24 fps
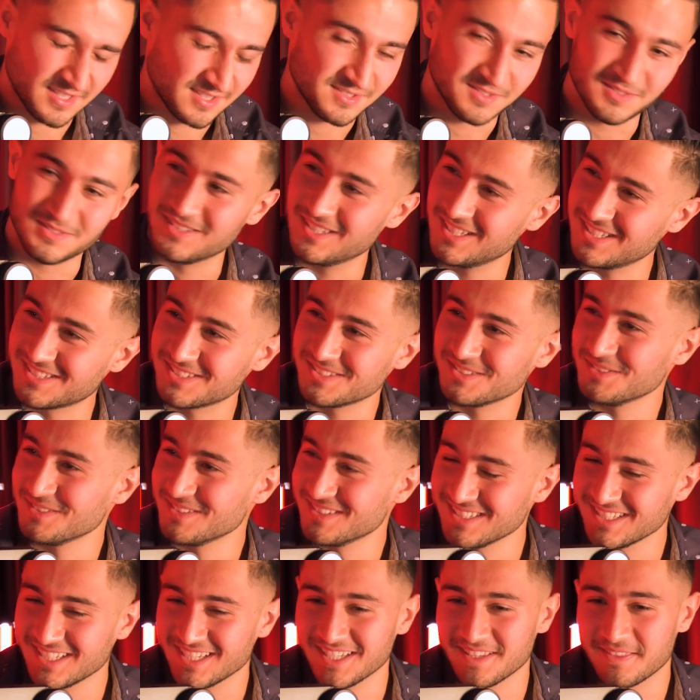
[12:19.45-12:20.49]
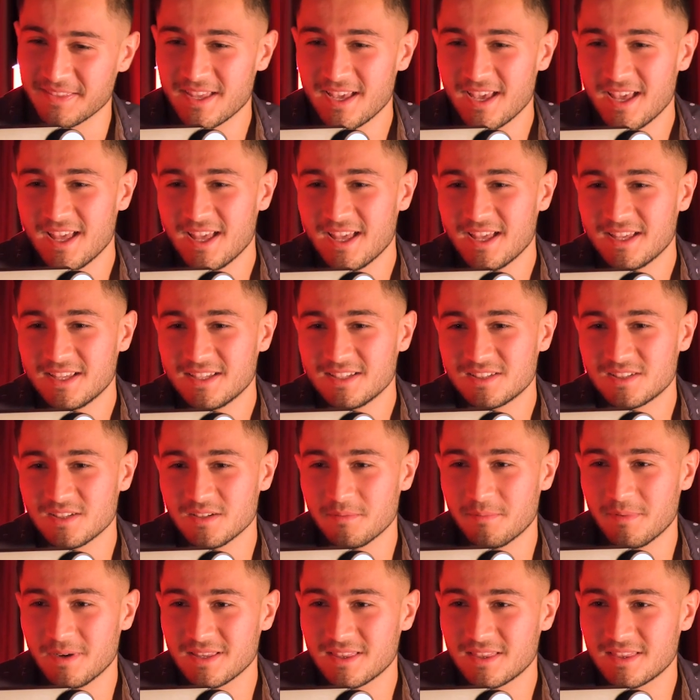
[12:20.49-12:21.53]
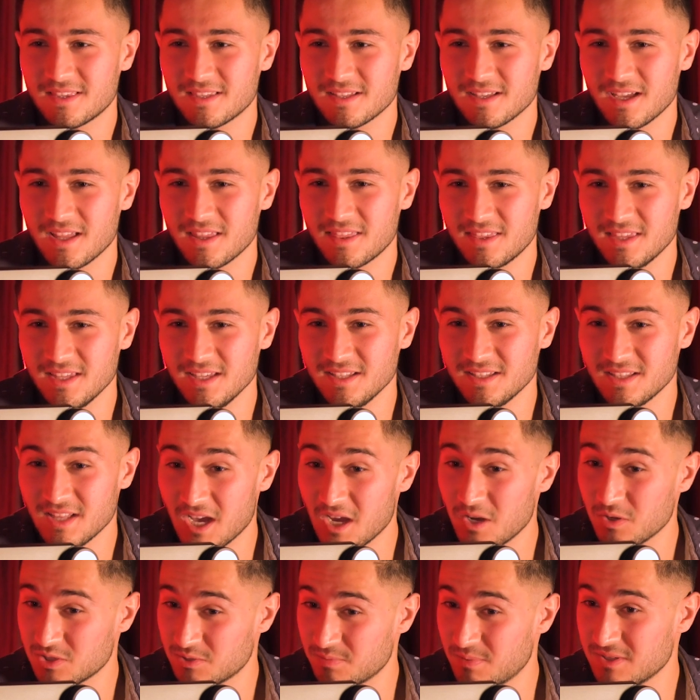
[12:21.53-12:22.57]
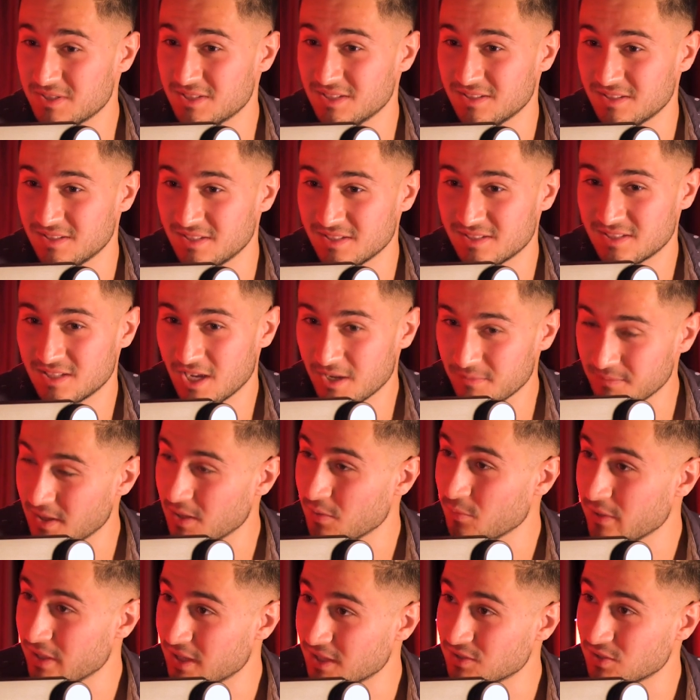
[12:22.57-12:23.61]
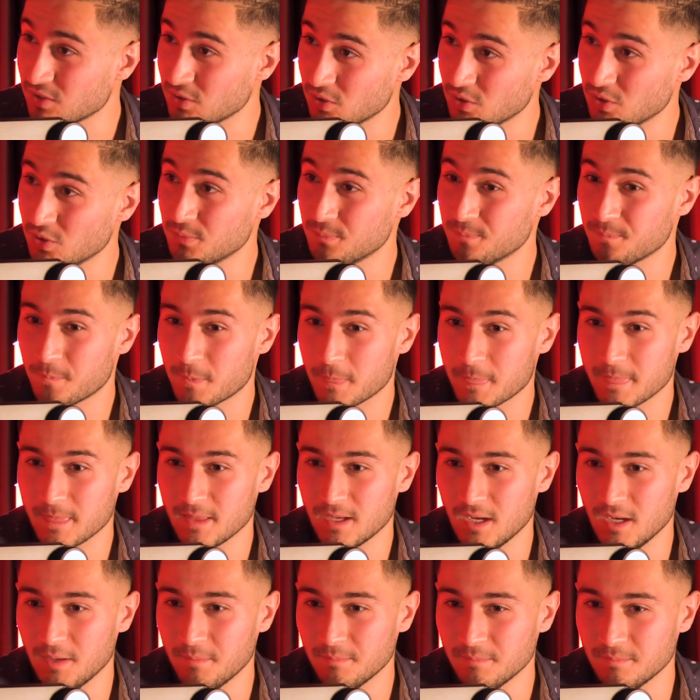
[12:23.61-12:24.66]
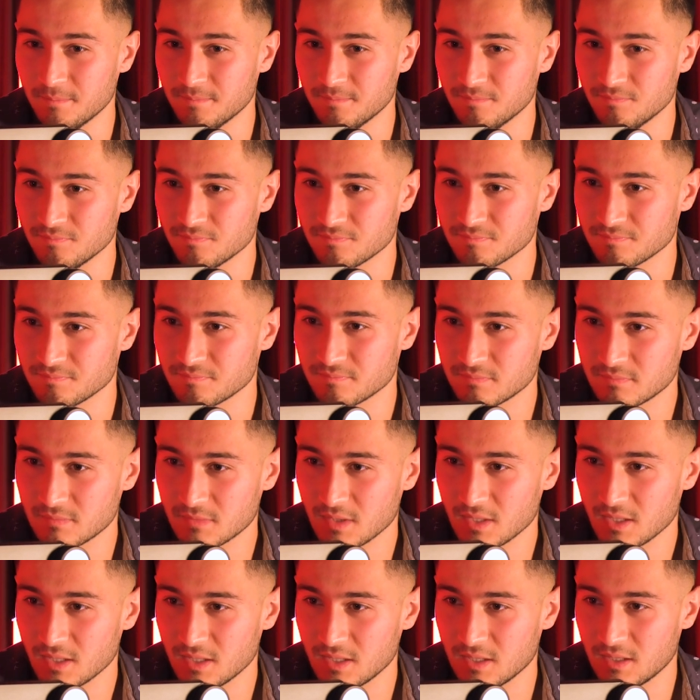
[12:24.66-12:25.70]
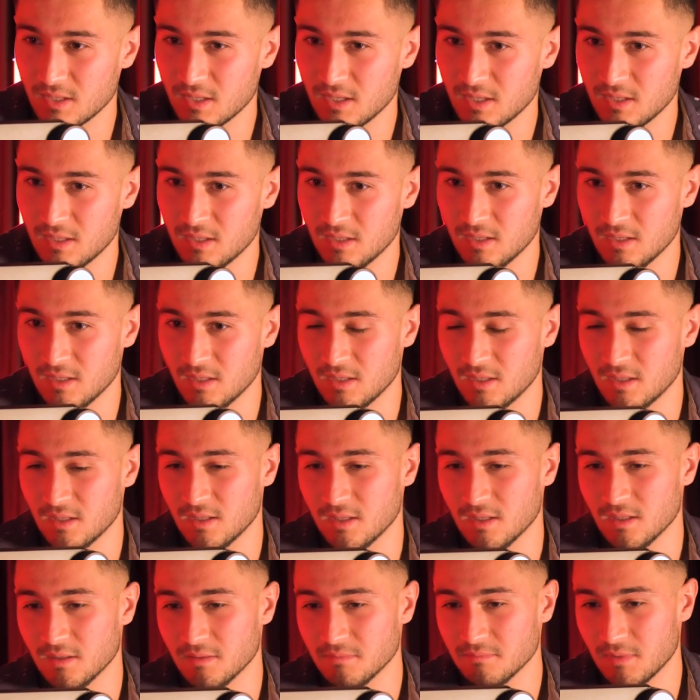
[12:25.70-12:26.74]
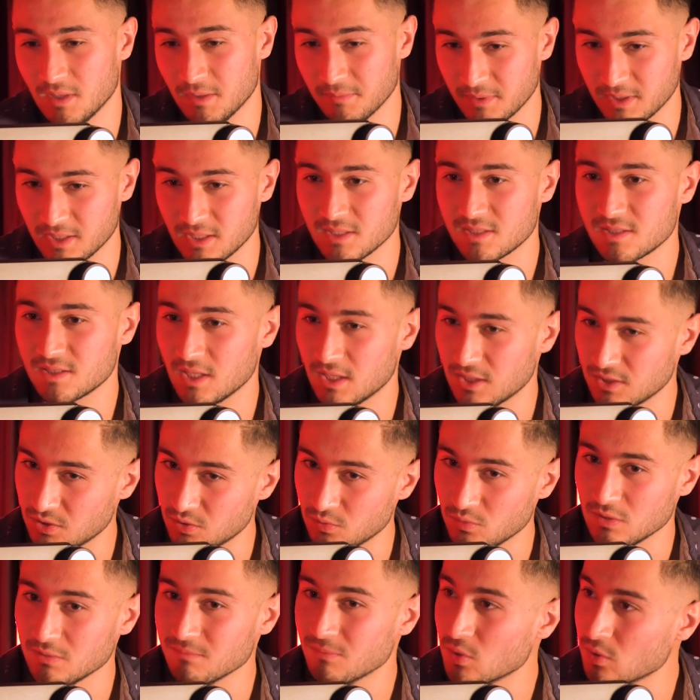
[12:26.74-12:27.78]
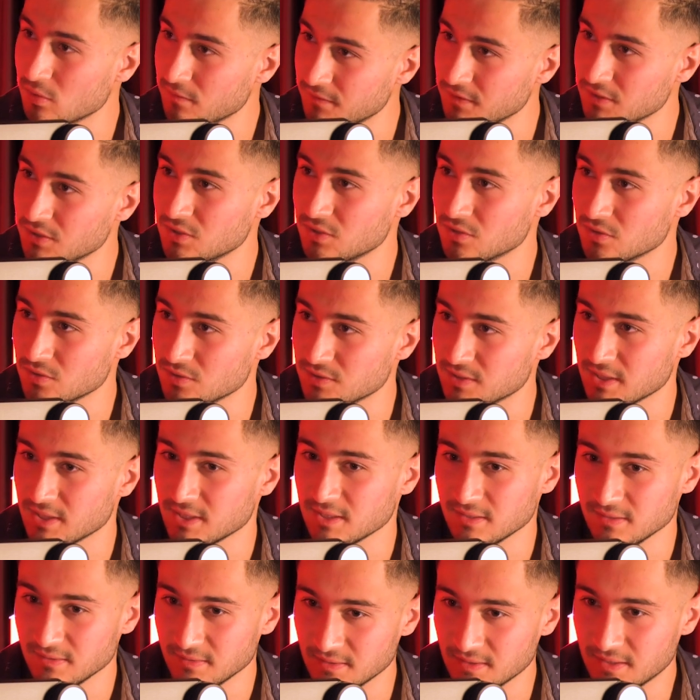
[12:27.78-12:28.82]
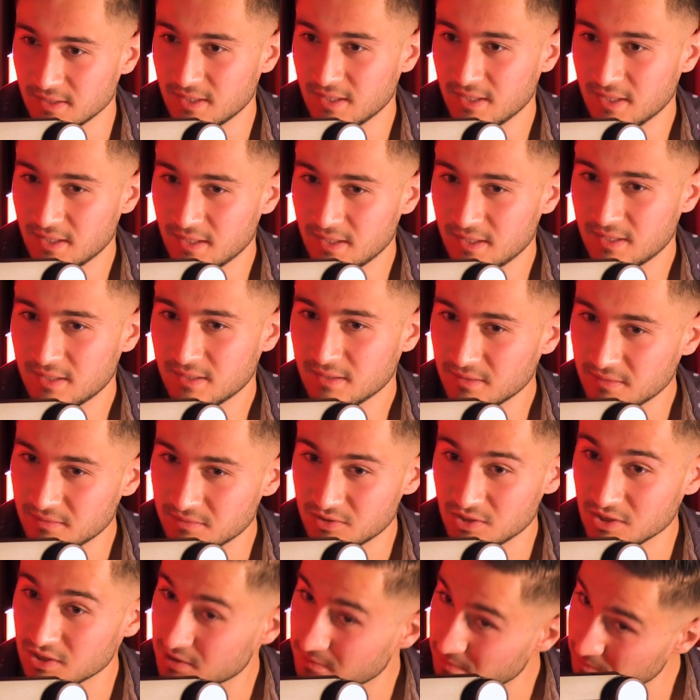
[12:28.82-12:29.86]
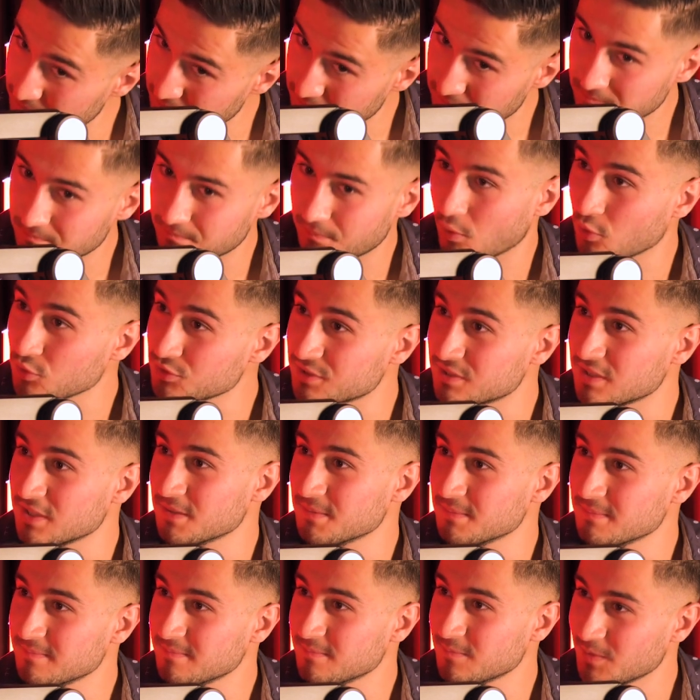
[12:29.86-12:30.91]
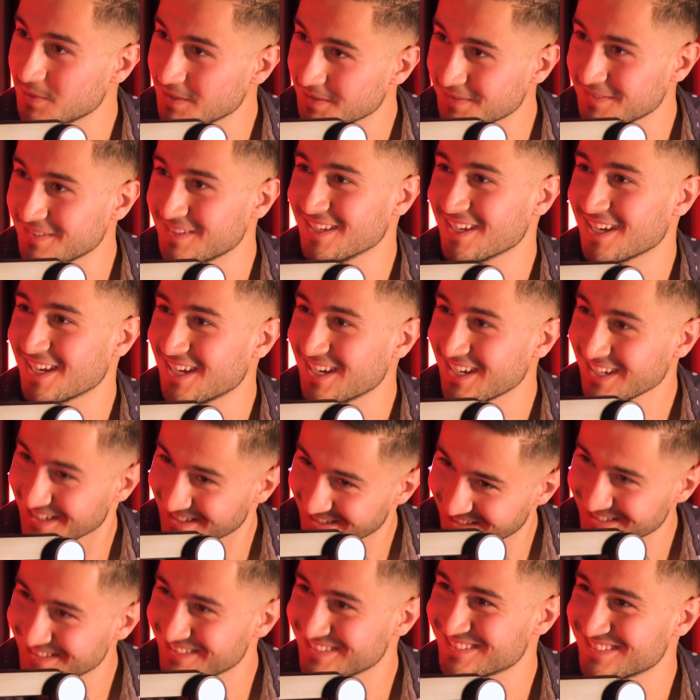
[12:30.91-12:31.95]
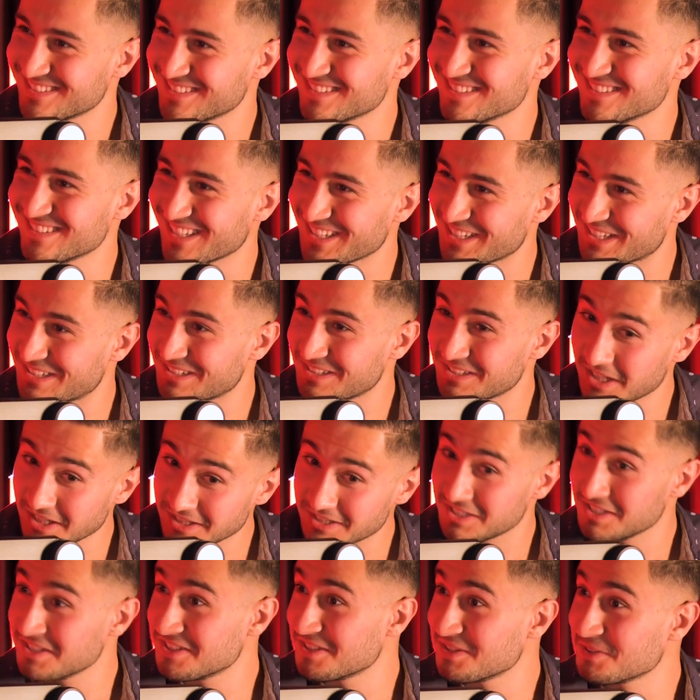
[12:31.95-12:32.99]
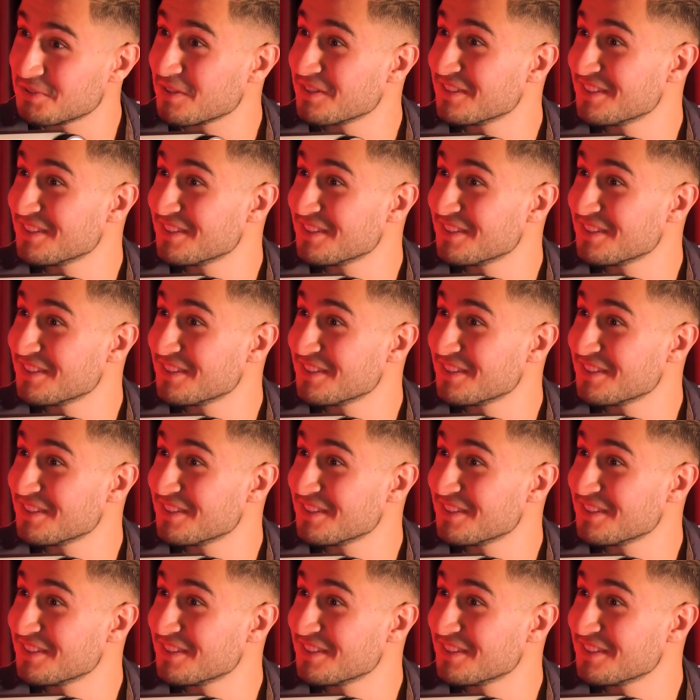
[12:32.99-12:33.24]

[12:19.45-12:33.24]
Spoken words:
not good. Let's do it again. So but I think now, especially at this time that we're at home, I'm gonna start doing more videos and just post them whatever they are, and not listen to